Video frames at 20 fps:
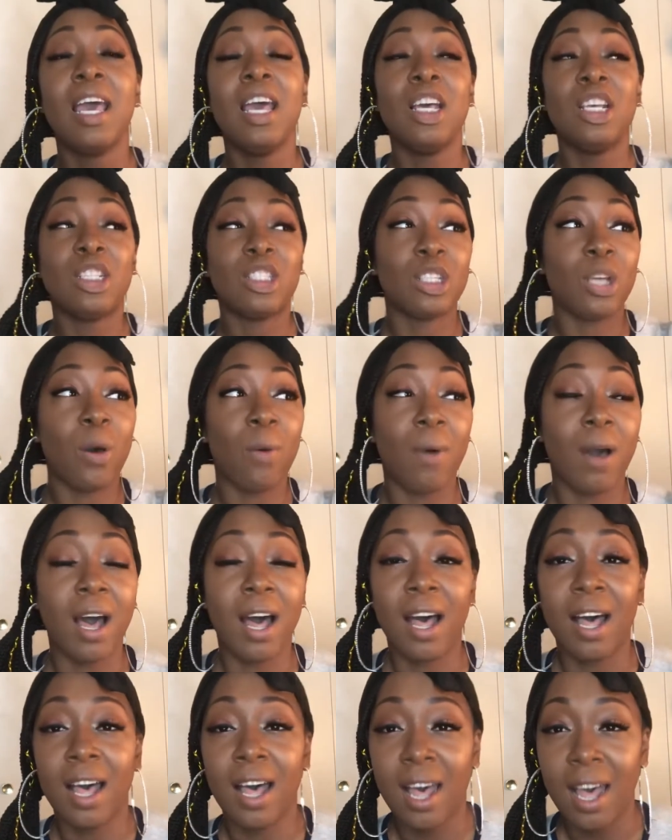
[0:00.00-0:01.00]
So
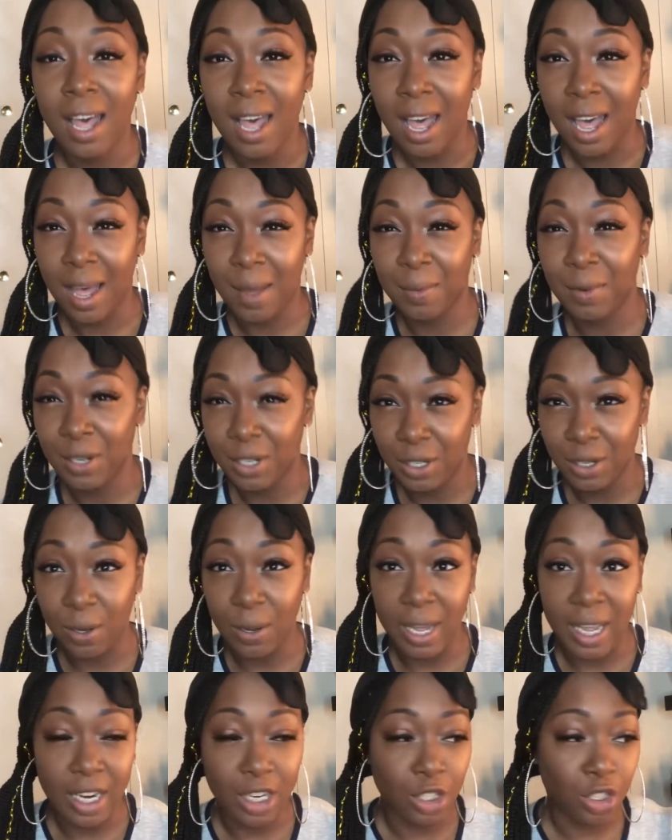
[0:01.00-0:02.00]
I'm going to go
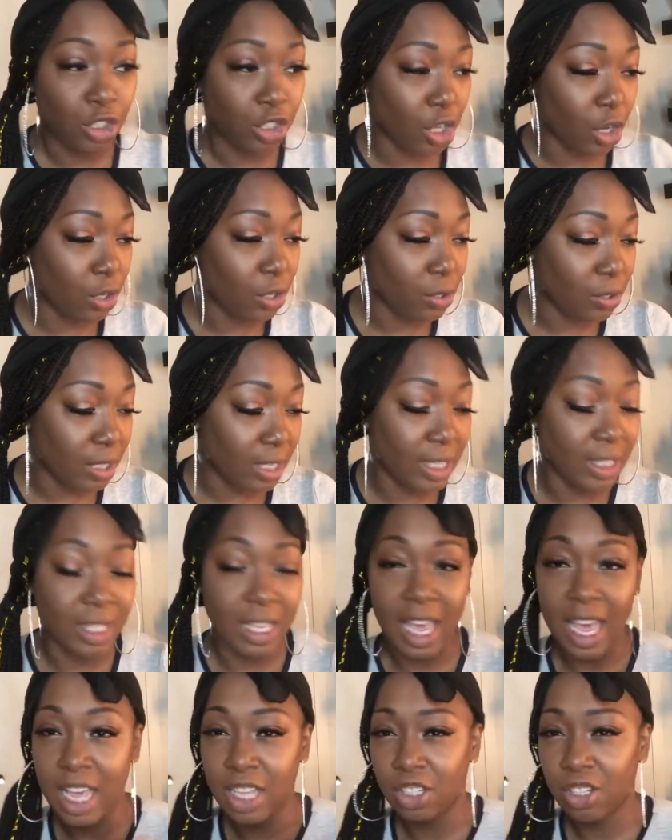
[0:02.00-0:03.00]
ahead and show you these
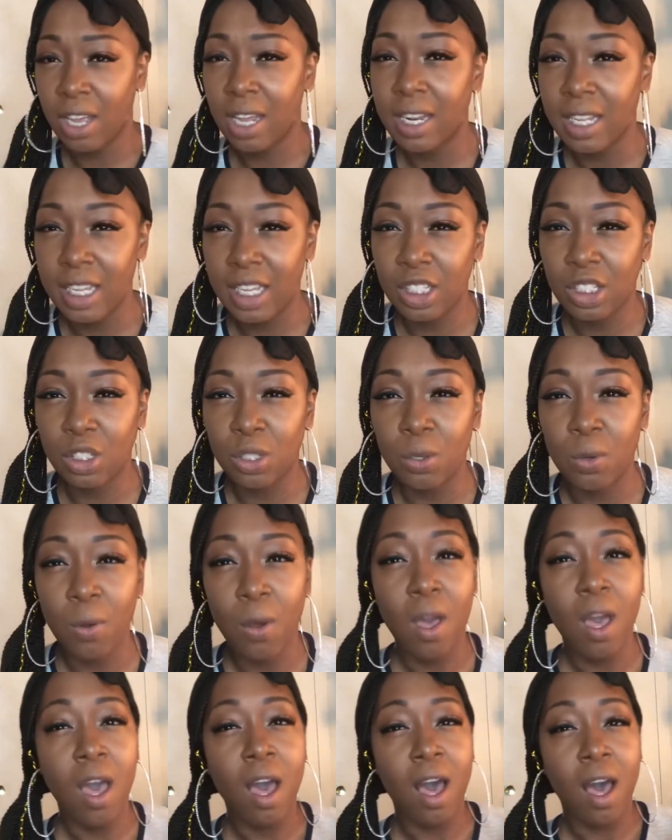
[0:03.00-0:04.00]
and try to get you
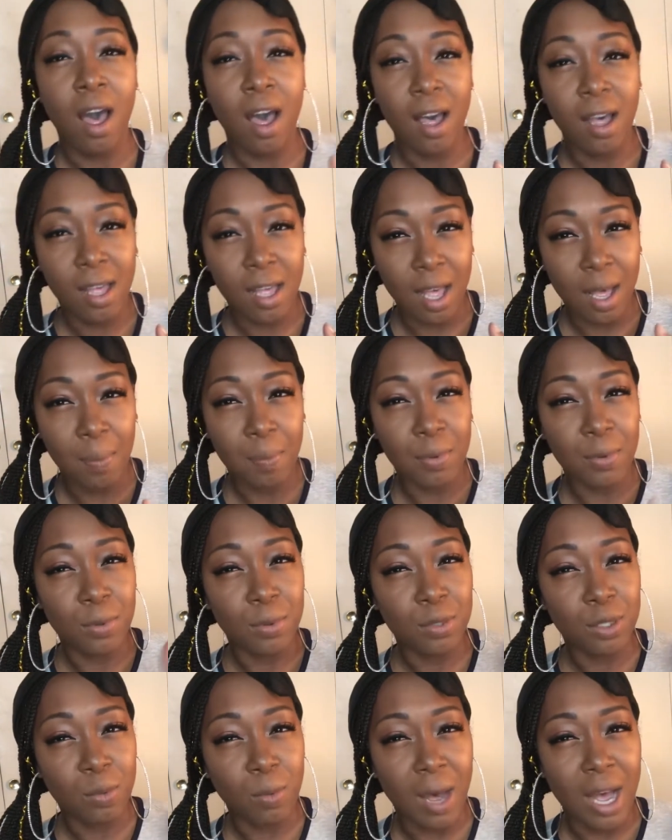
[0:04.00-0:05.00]
a couple
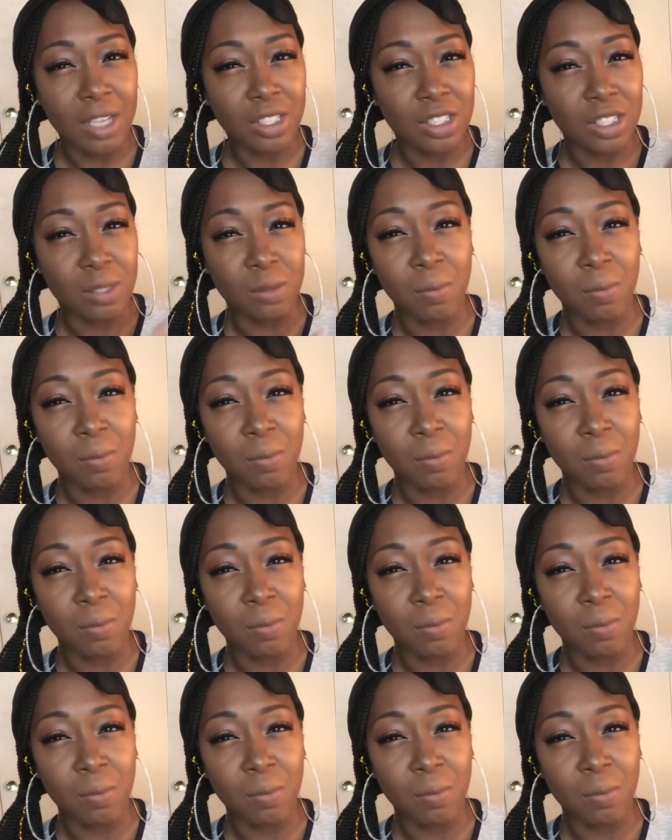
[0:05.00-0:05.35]
swatches.